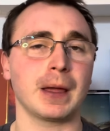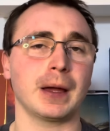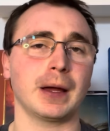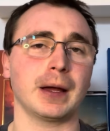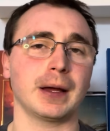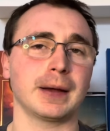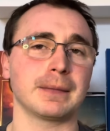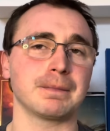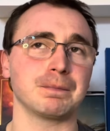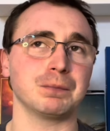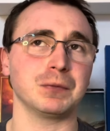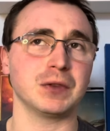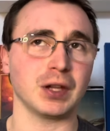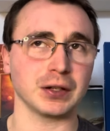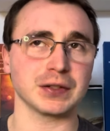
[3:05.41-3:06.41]
um,
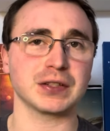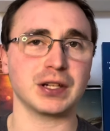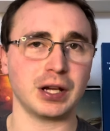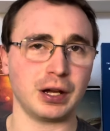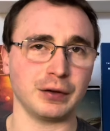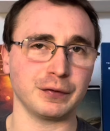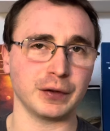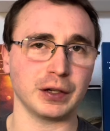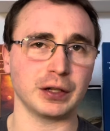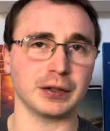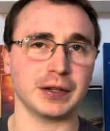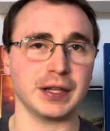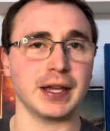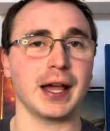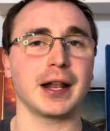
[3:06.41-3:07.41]
does cover
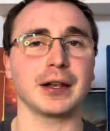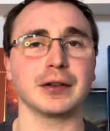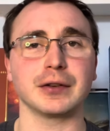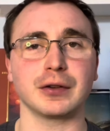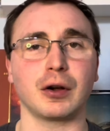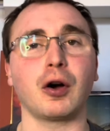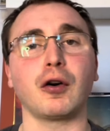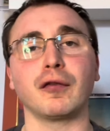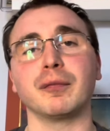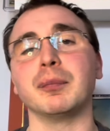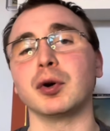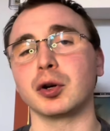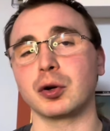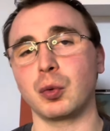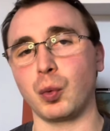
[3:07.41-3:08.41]
the end of
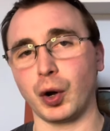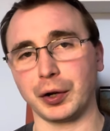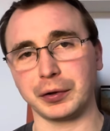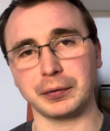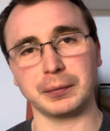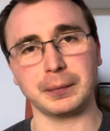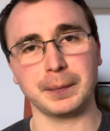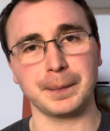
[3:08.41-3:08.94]
Book one.